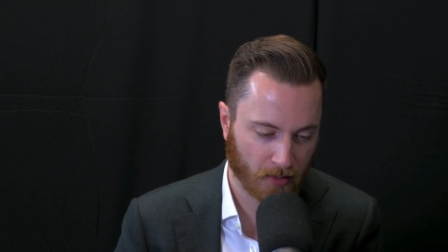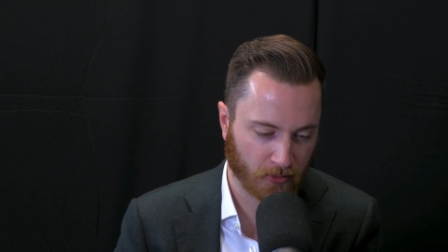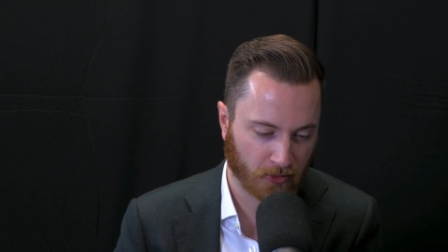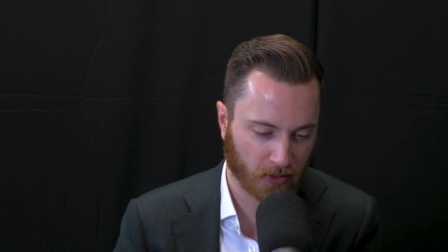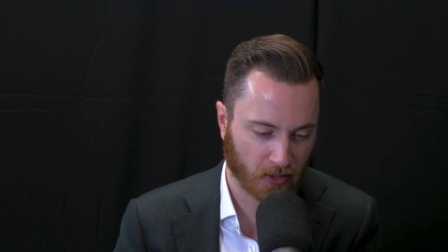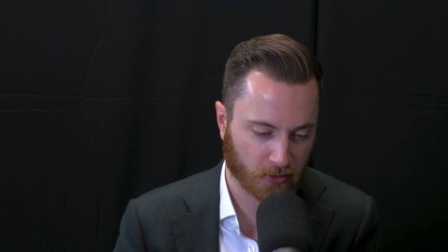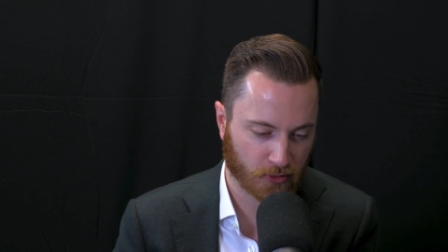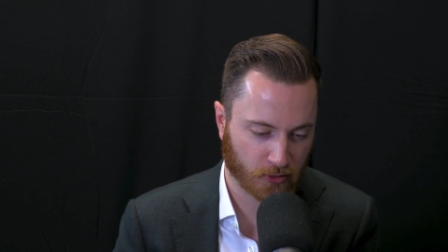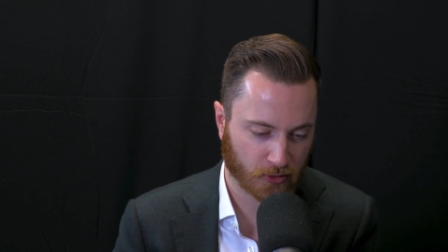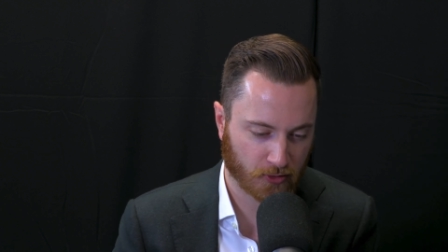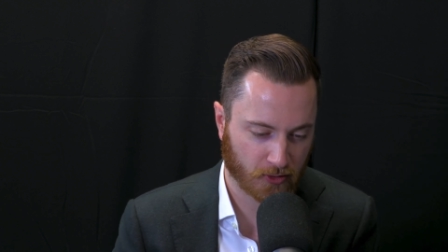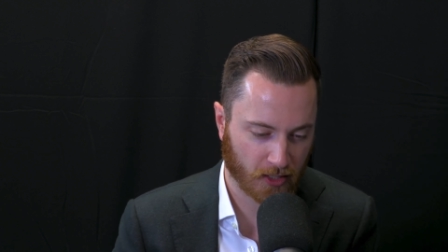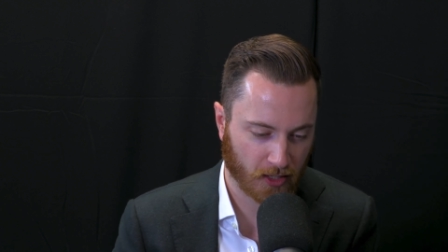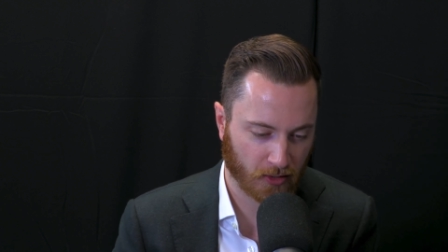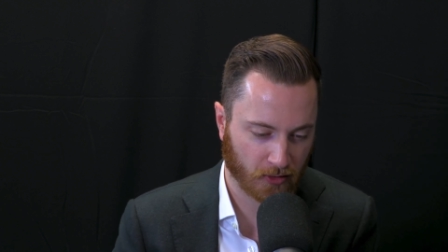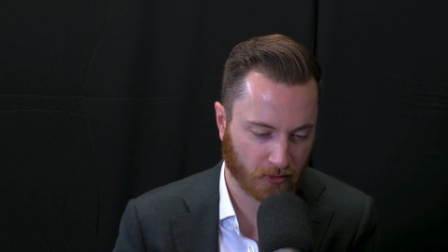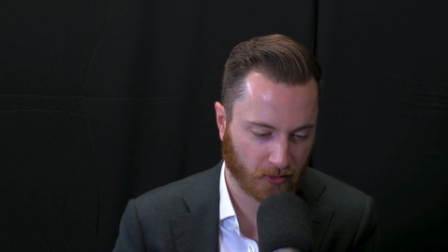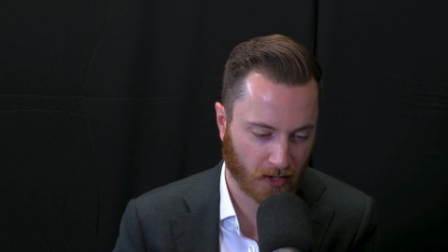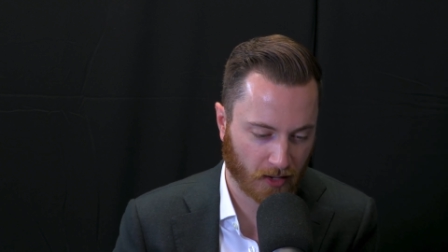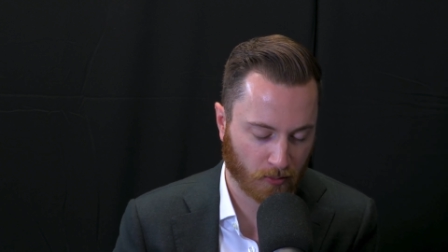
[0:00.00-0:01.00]
Central
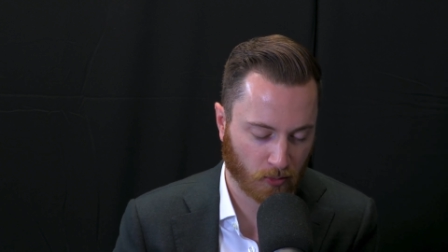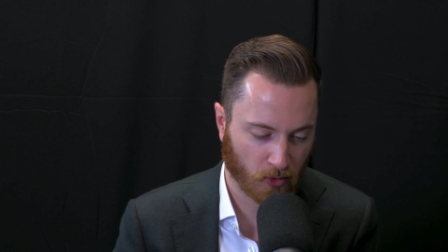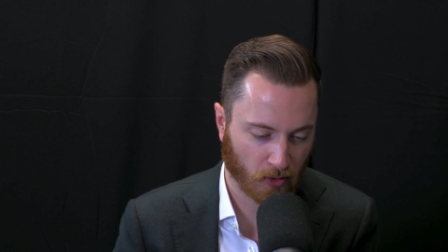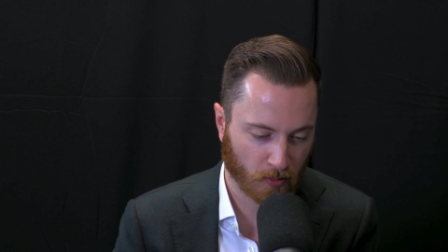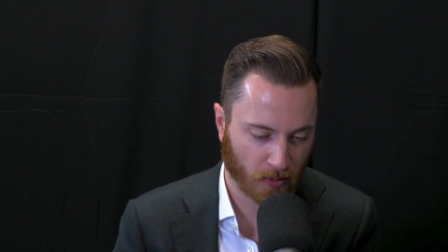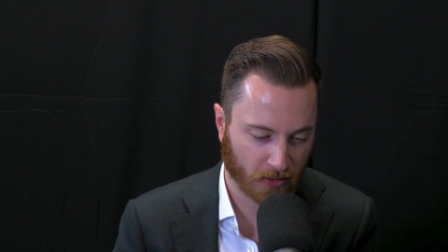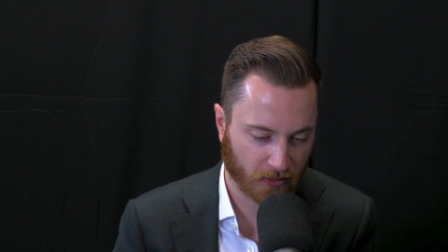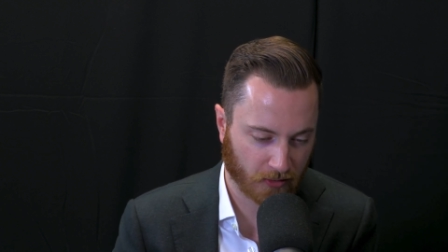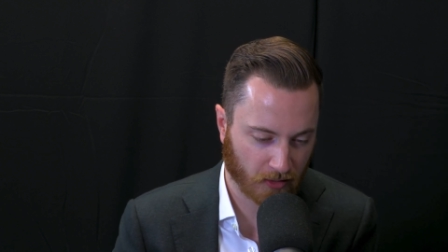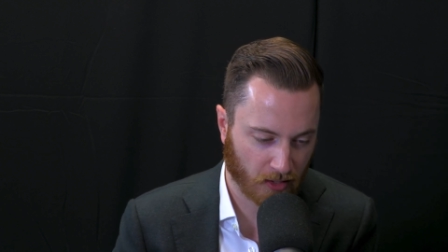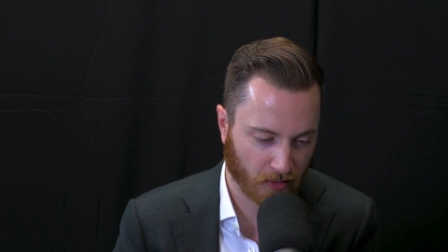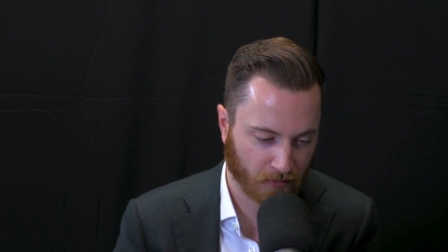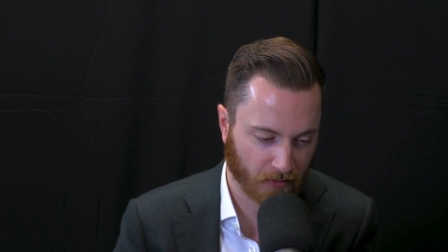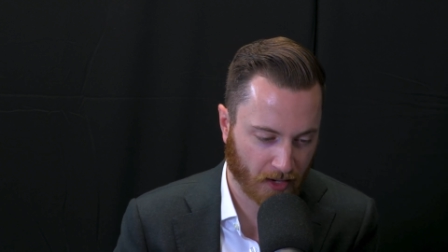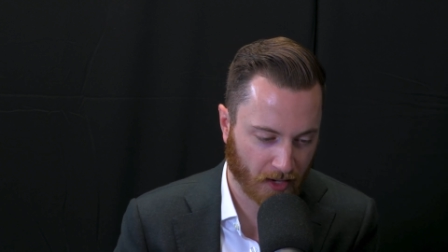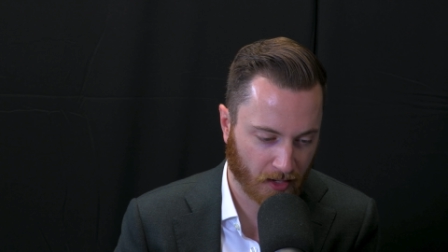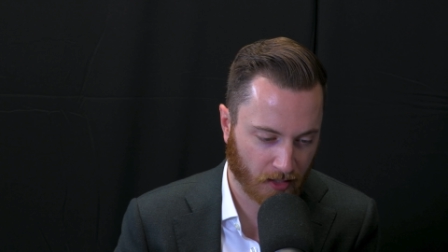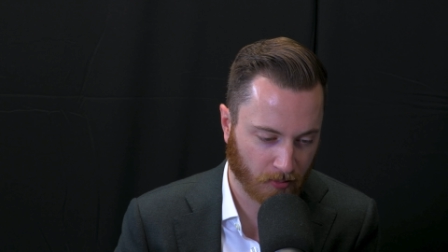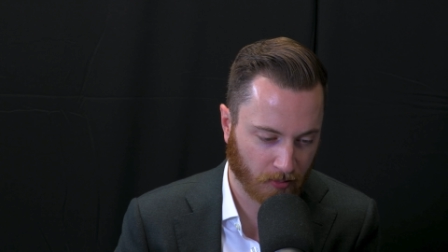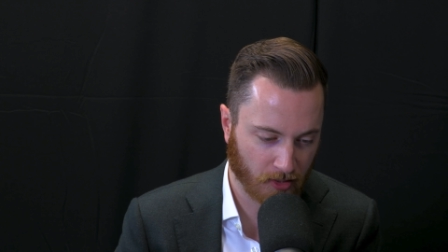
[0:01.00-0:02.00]
Standard Time. More myself,
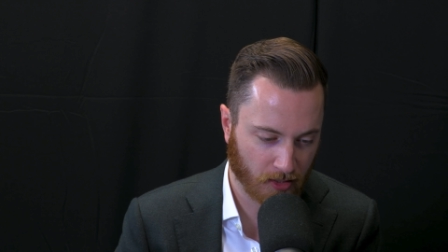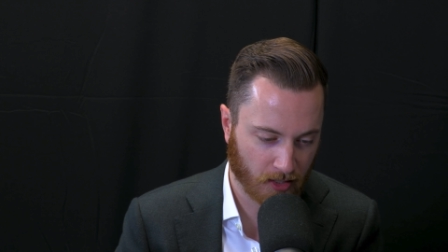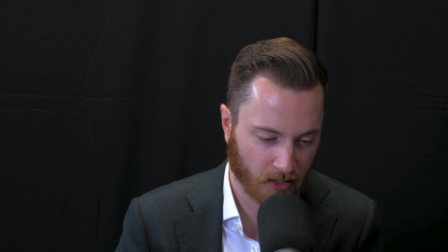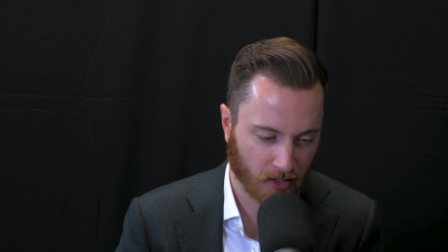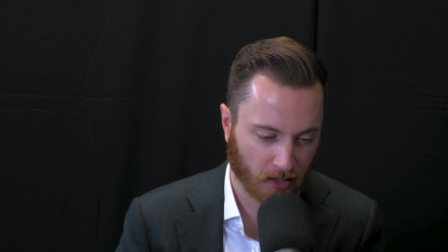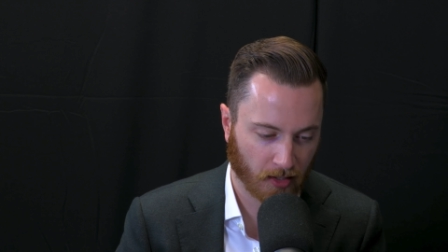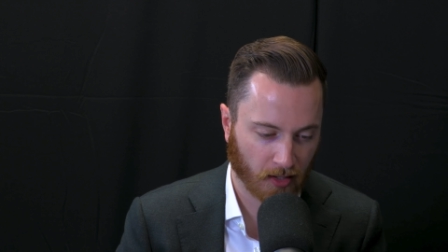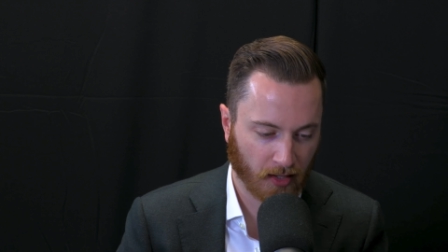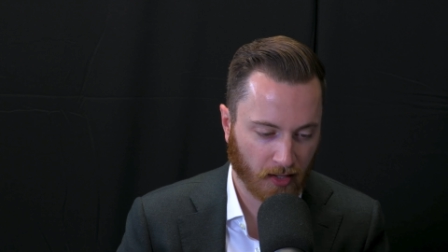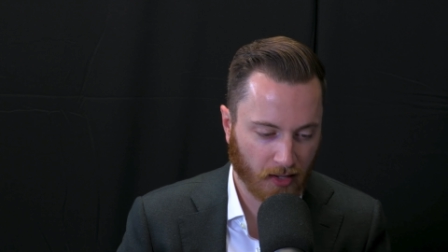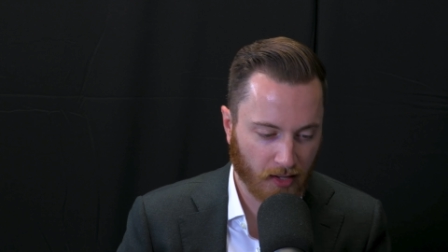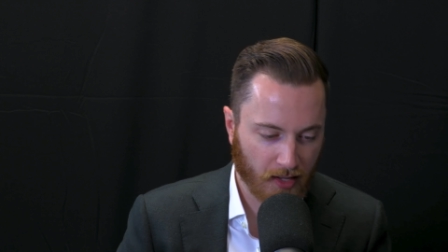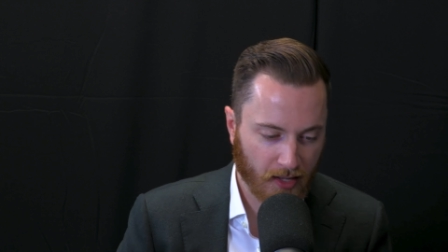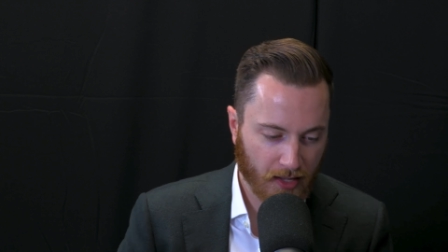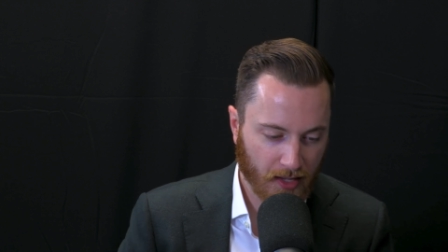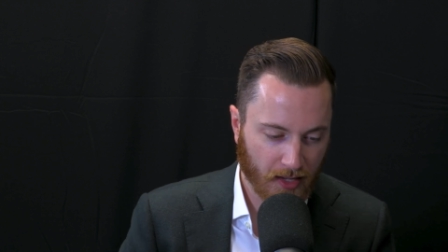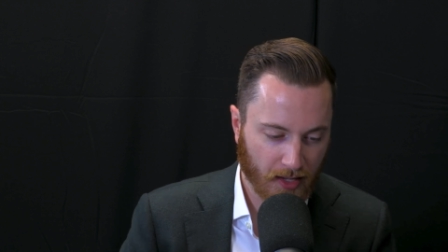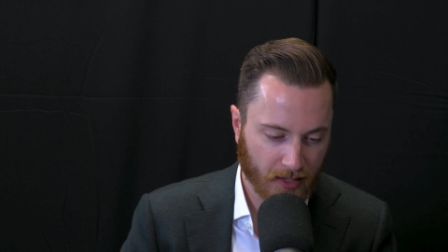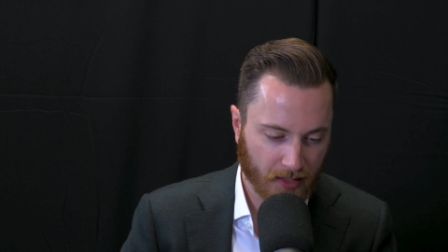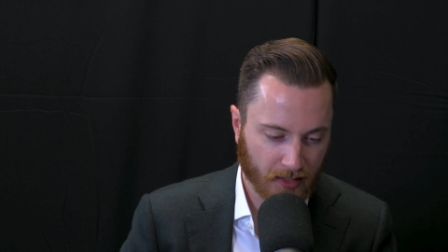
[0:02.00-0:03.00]
Adam here,
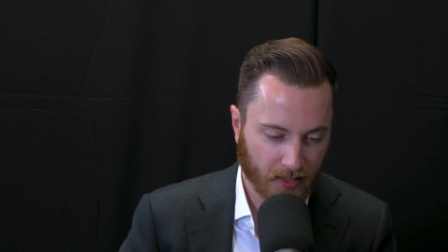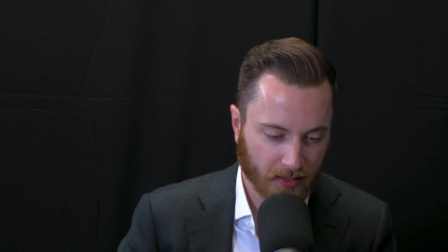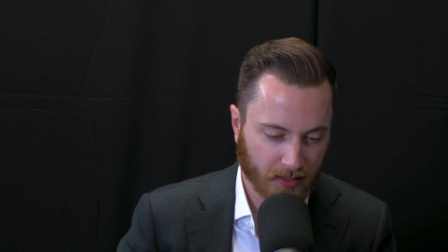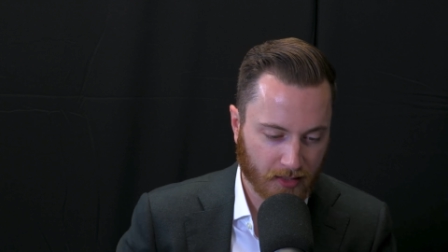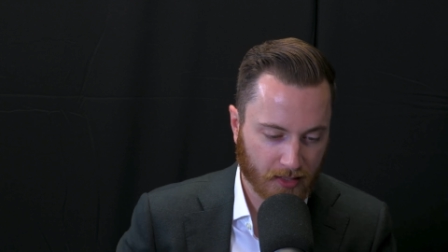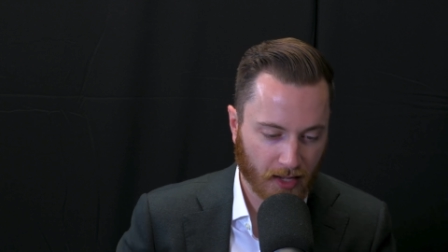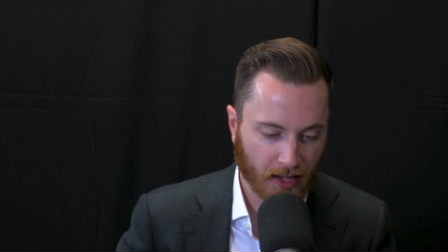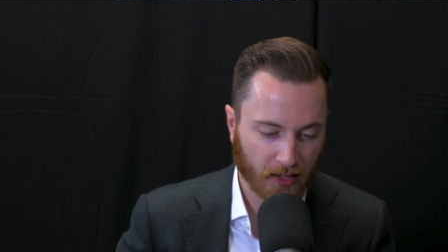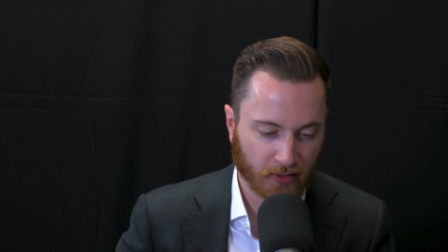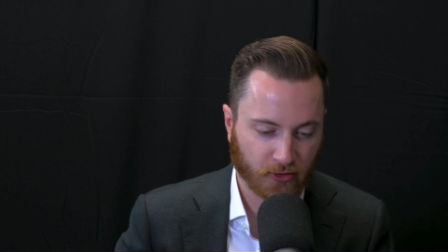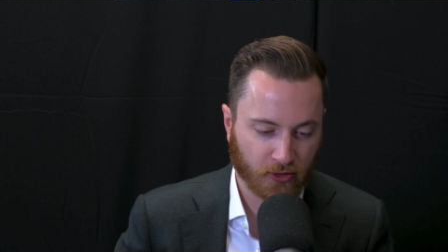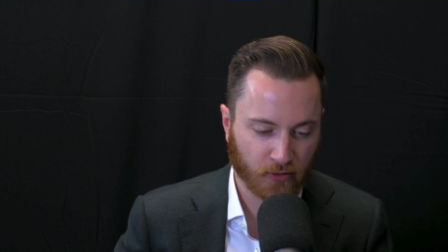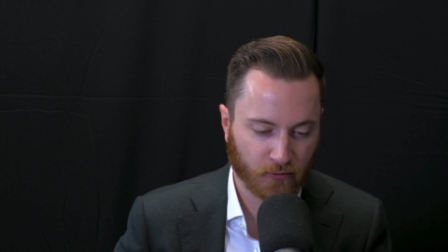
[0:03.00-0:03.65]
and a guest.